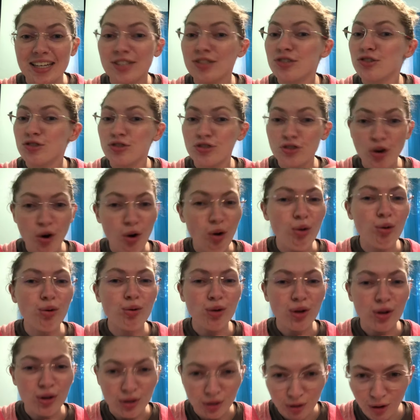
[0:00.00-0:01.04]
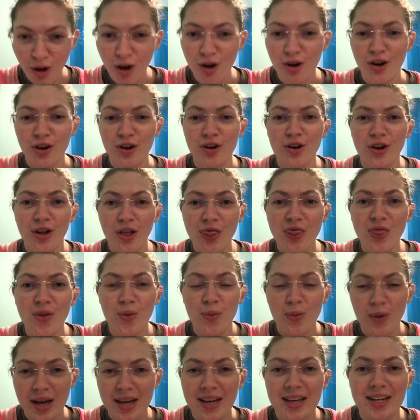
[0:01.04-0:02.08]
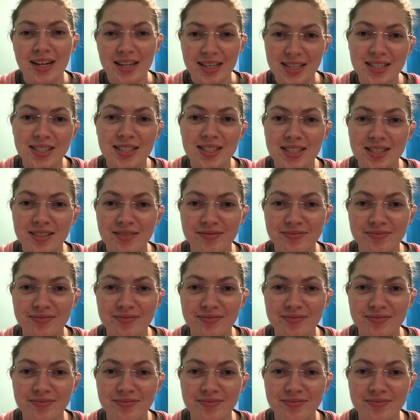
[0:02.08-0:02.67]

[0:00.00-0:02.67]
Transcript: no longer the way it is.